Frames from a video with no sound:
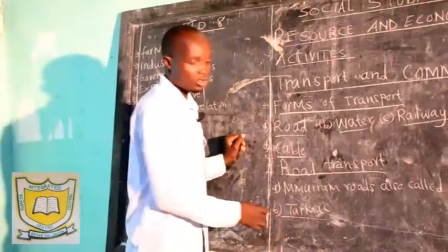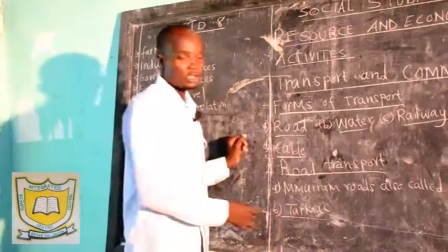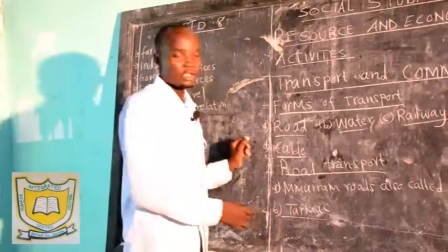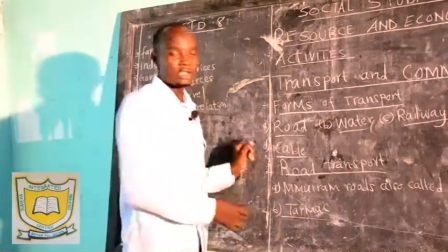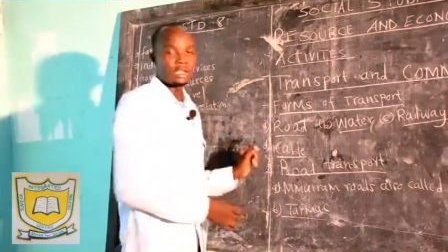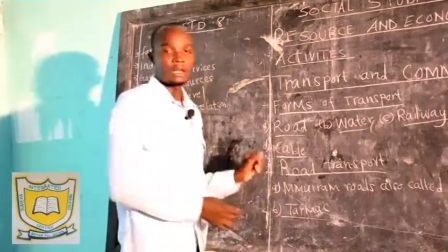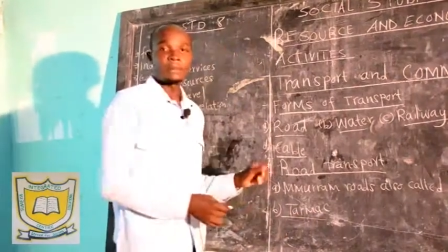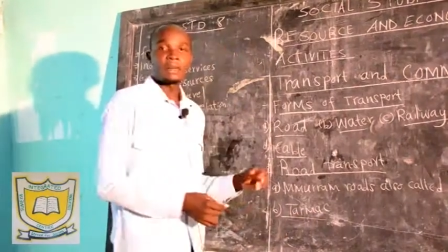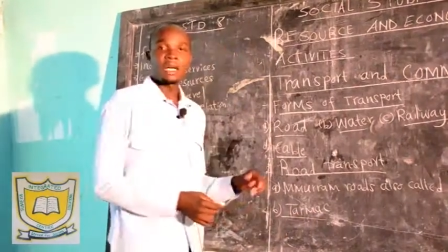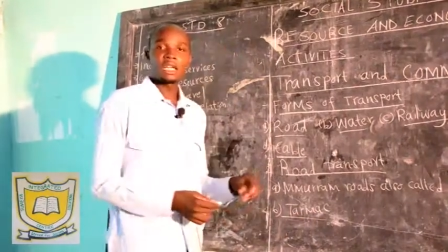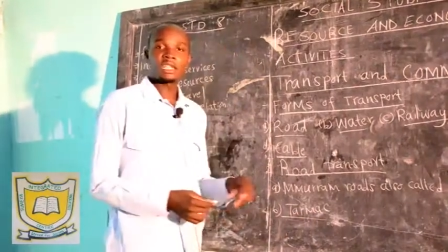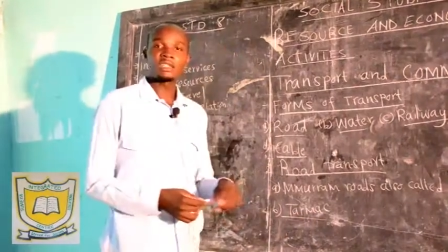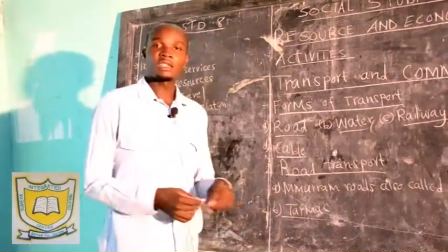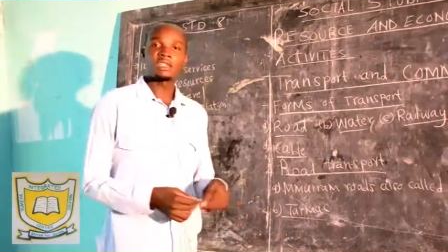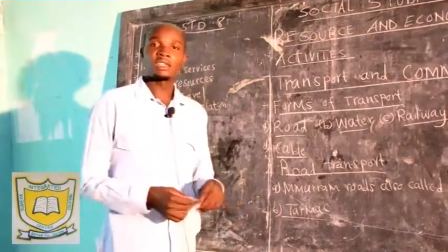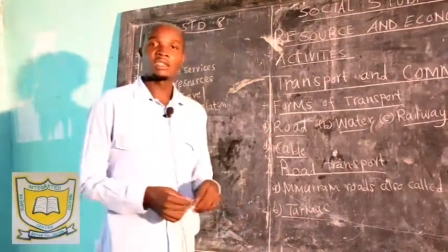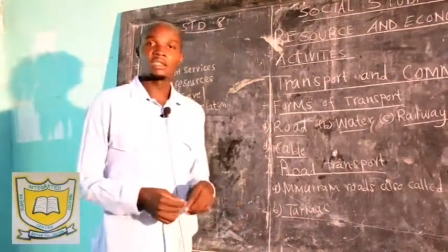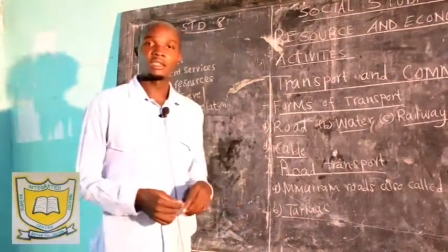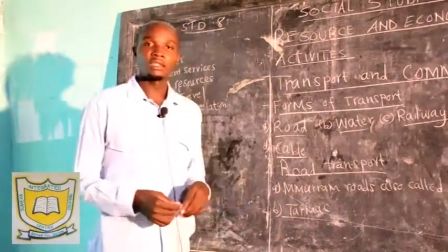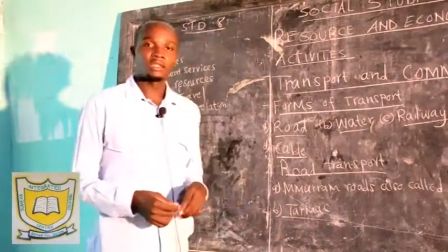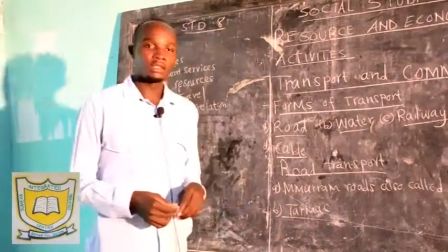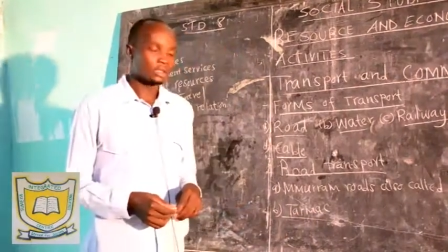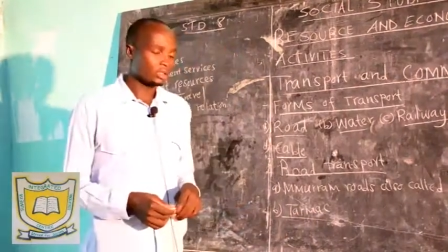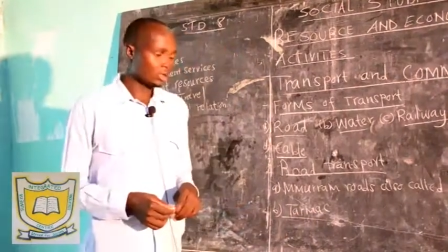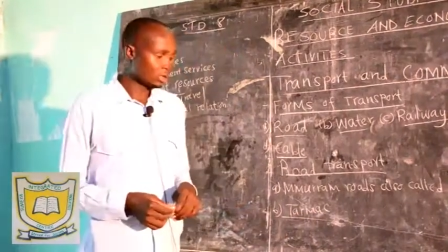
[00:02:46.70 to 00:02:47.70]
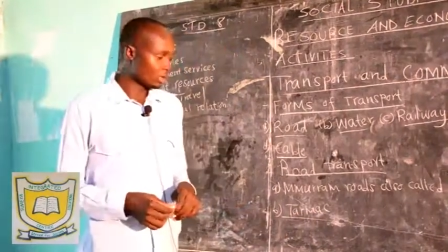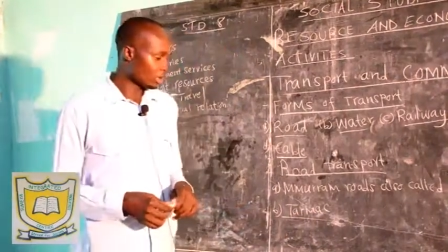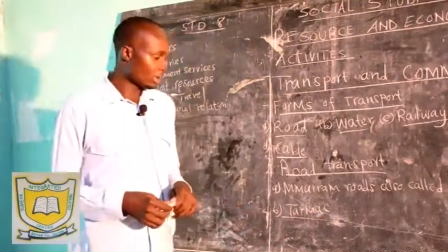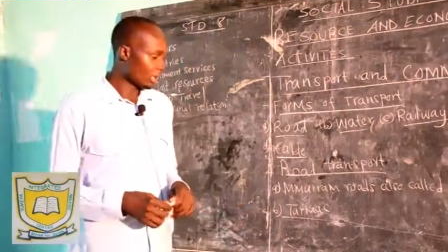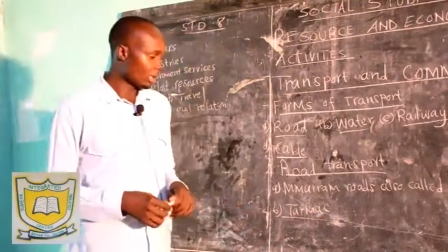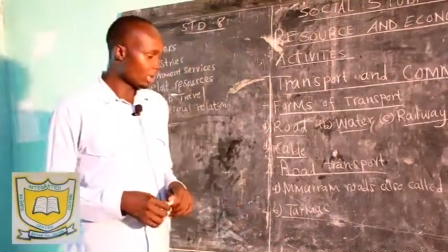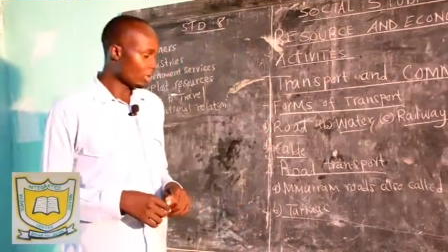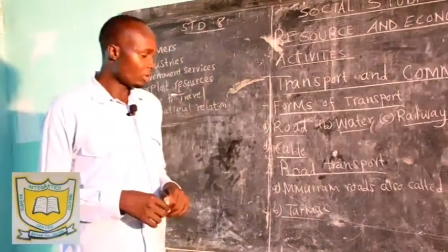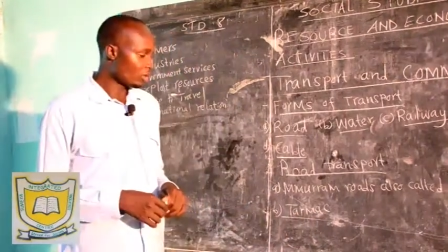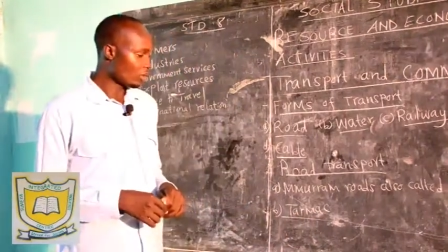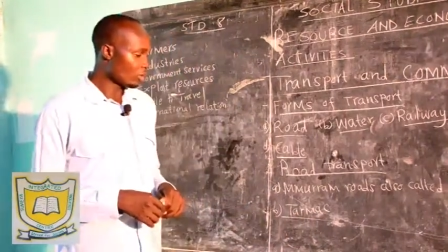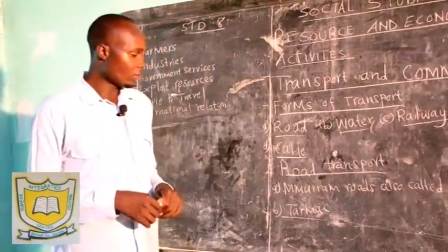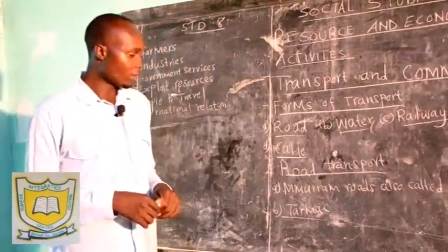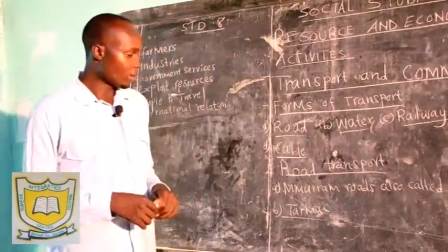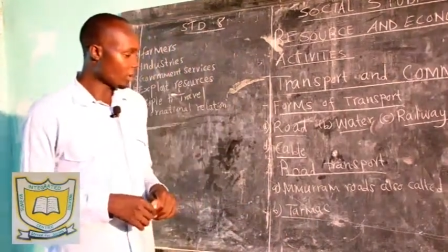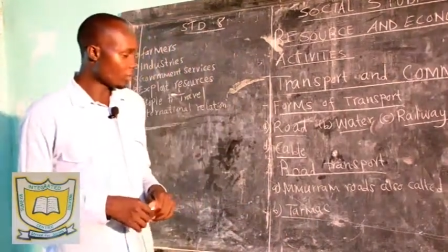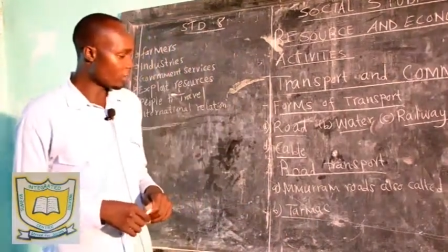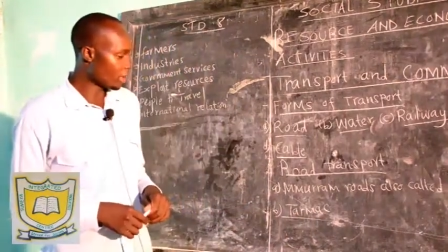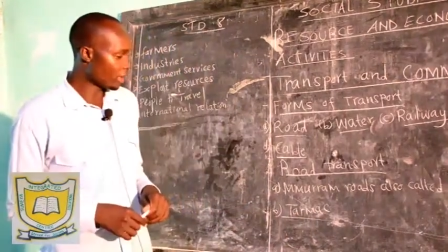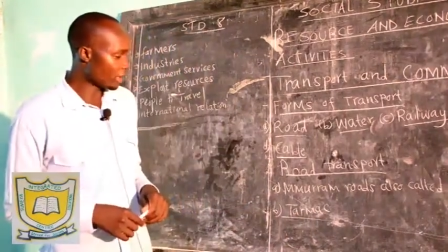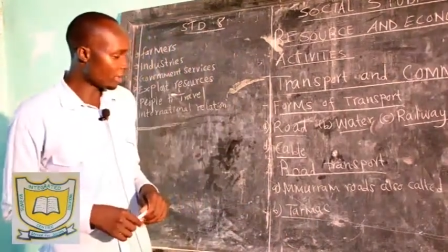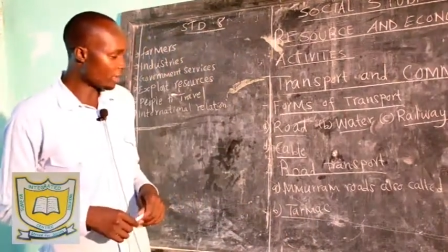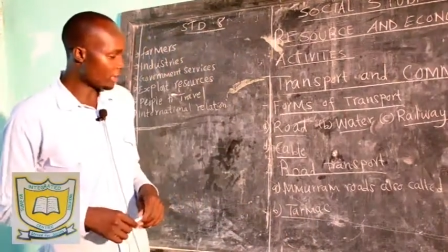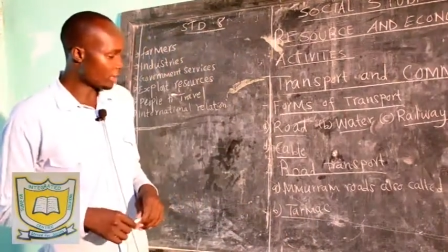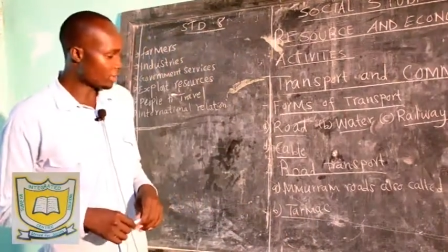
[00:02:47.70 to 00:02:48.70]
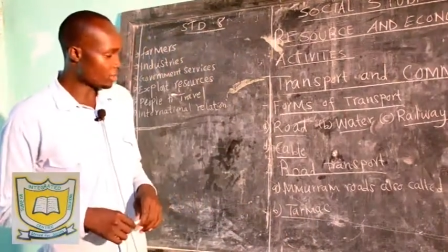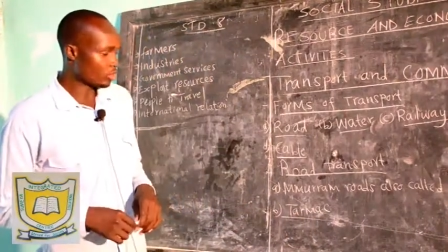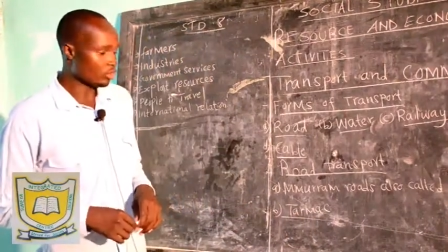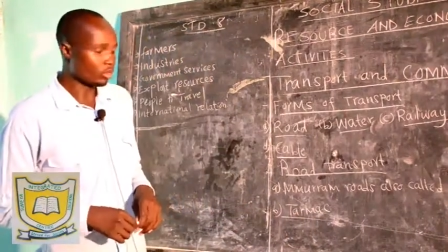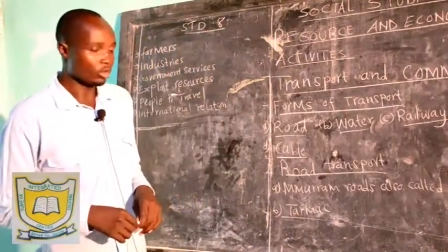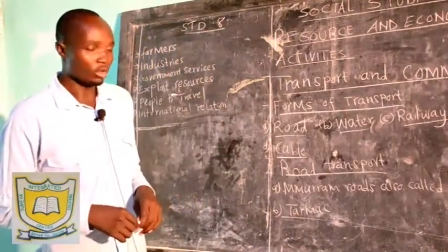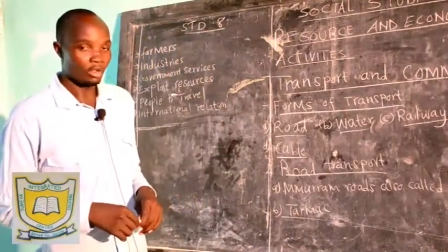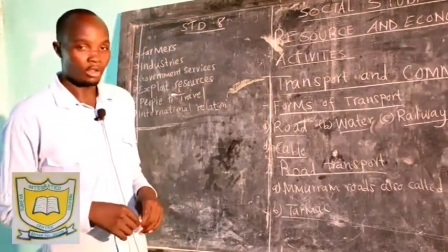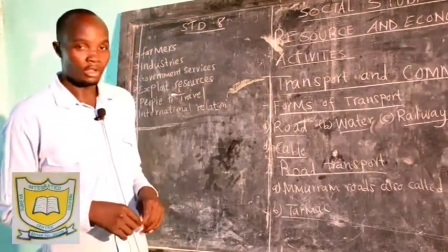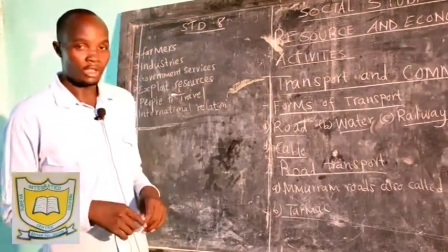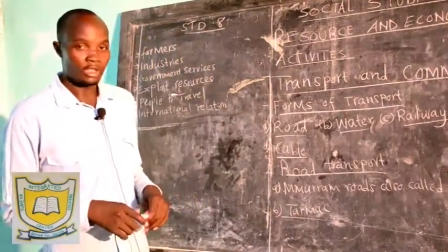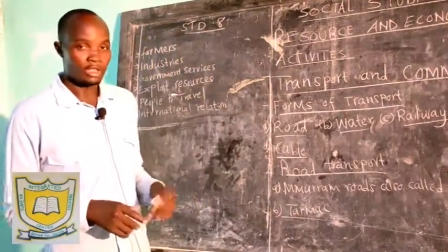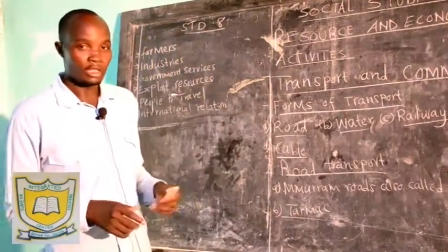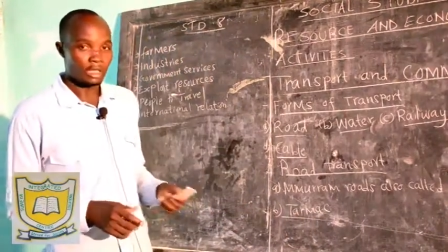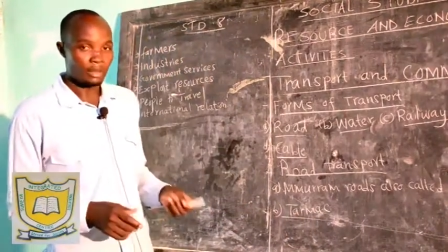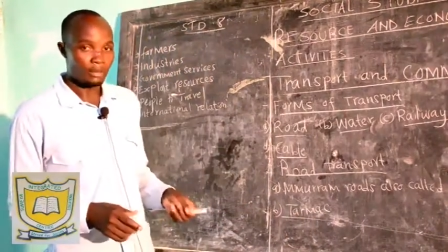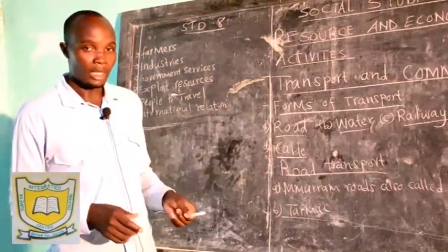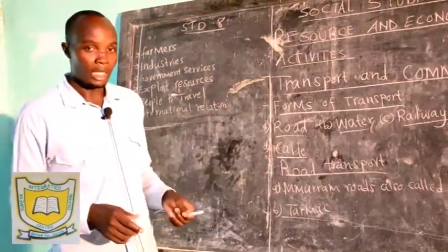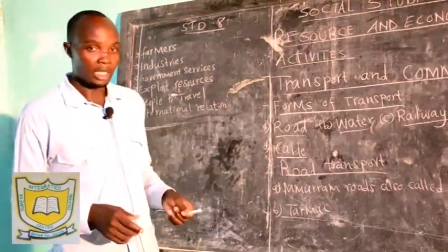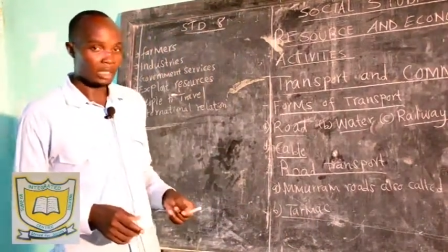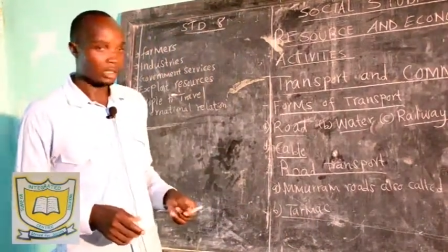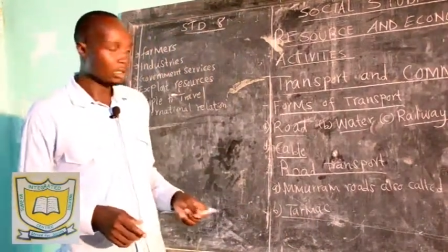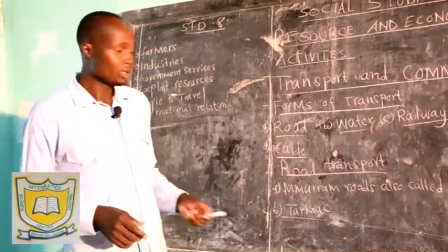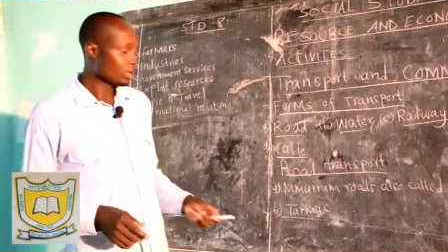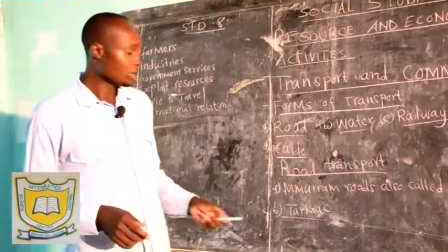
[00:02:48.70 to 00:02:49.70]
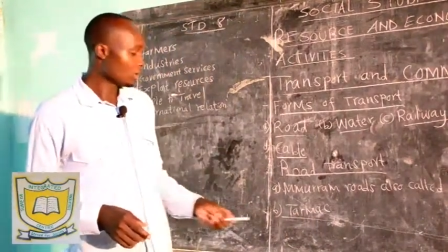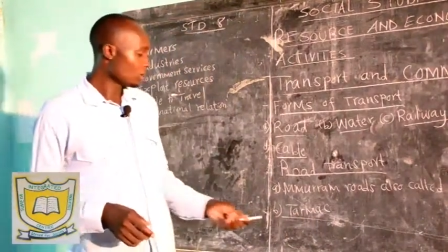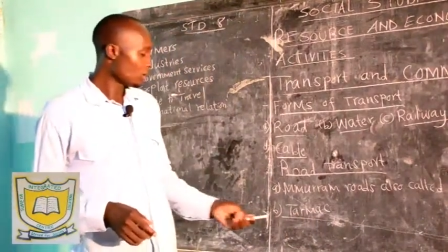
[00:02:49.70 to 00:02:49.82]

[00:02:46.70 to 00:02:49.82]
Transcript: tarmacked. I know very well that you know the tarmac.